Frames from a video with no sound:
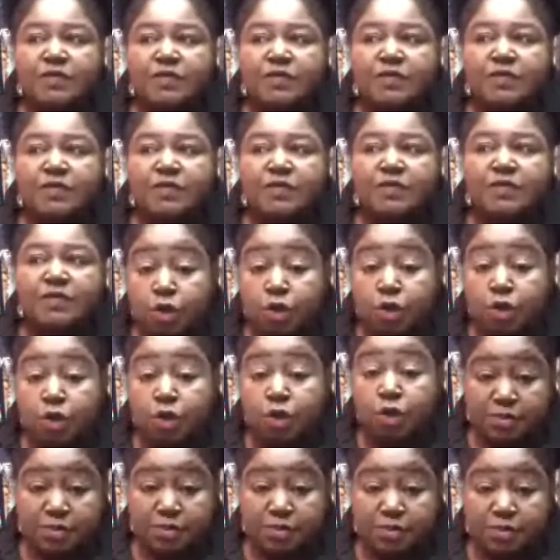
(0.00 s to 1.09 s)
If it's
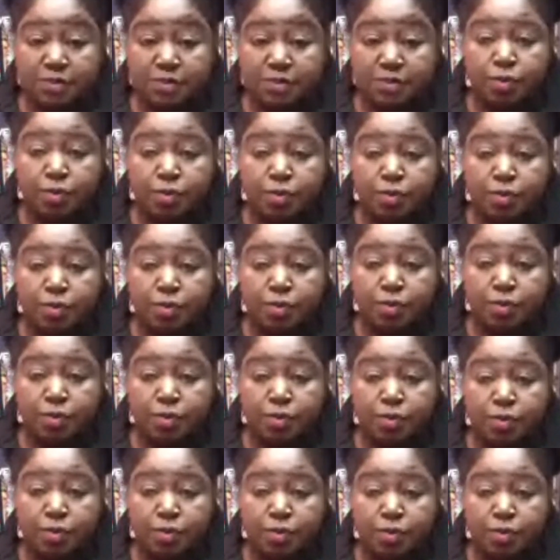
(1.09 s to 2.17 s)

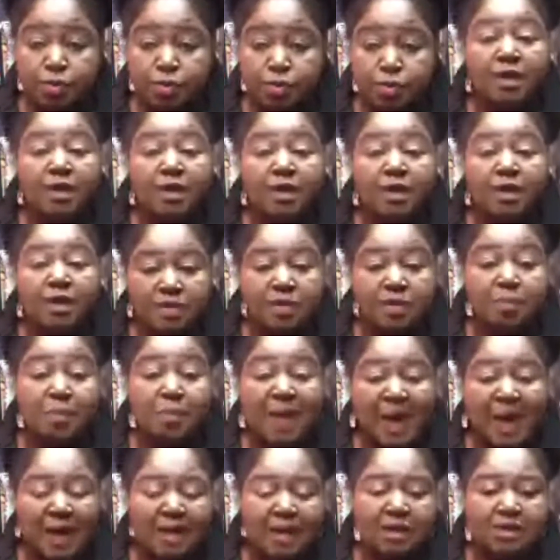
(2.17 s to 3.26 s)
underexposed to,
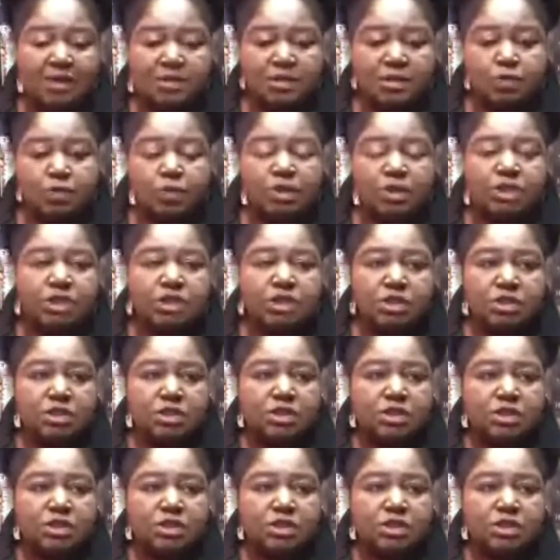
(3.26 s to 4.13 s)
which is